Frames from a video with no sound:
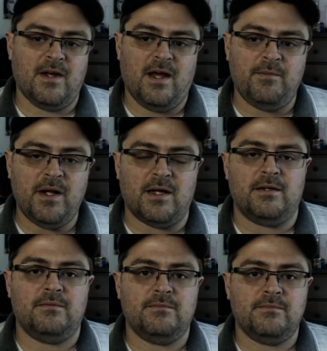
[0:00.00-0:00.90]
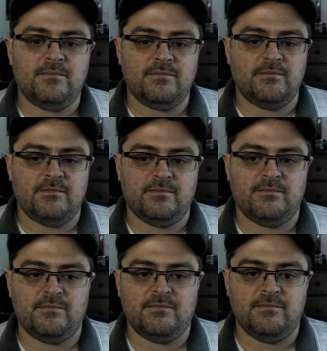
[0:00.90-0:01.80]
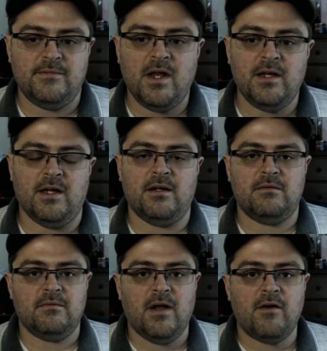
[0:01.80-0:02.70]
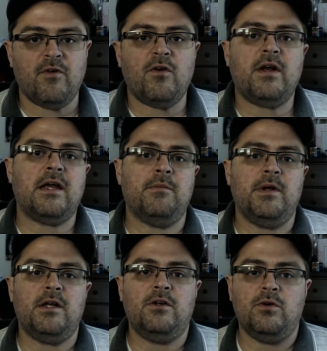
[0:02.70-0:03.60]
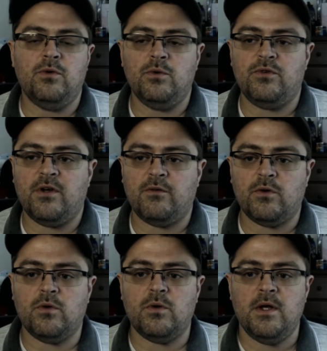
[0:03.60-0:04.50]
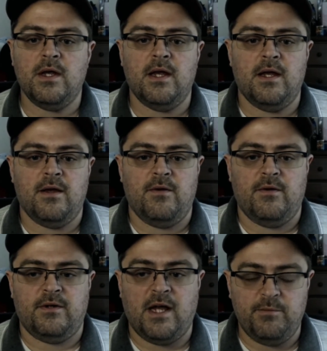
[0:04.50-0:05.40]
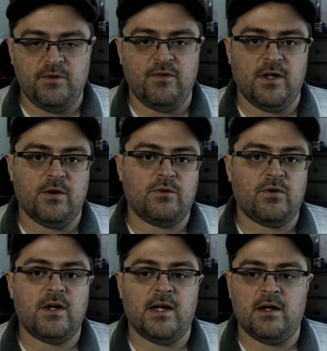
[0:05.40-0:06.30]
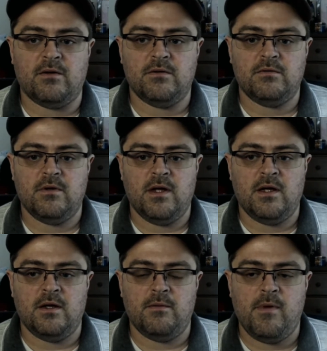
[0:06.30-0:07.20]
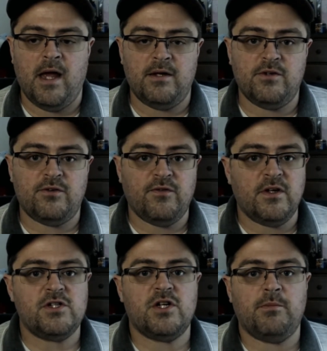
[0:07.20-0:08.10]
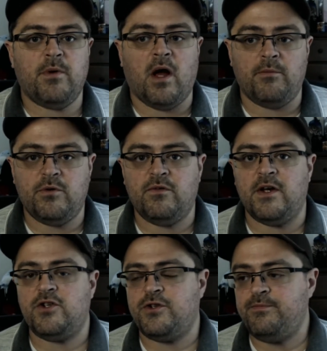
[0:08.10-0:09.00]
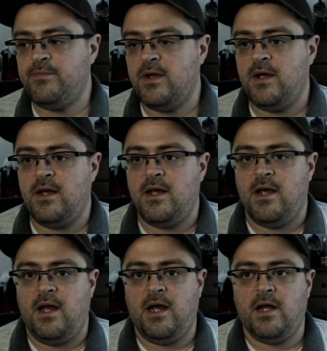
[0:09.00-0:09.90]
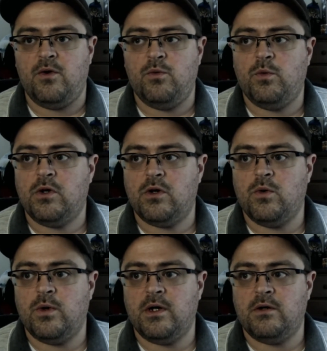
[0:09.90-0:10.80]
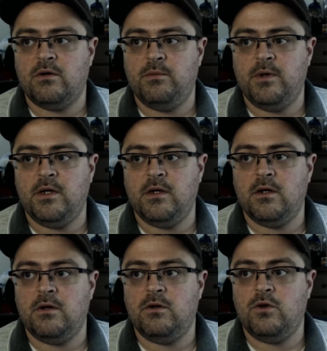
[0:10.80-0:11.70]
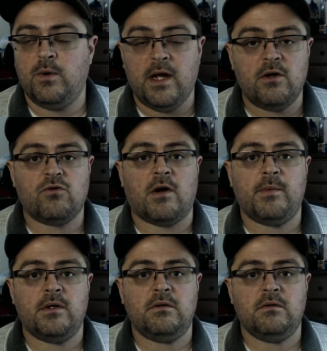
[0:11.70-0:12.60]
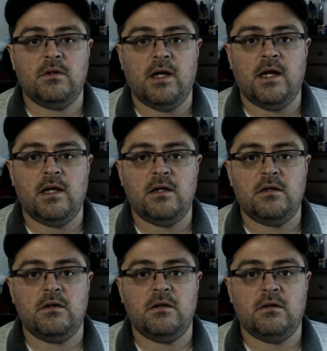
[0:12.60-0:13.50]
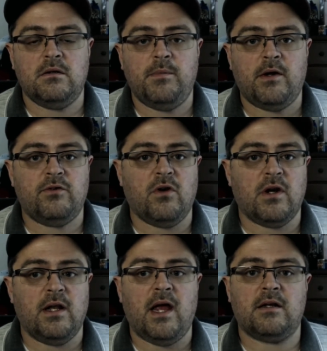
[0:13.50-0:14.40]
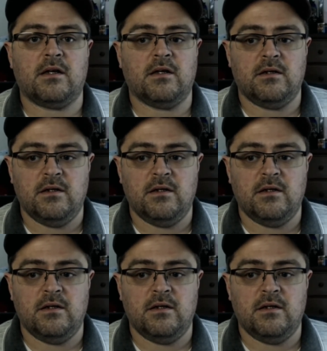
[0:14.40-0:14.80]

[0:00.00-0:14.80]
I'm not. Not yet. I've already committed to several types of videos right now. I had just finished up Observation, and we're going to be doing Andromeda and Battlestar Galactica.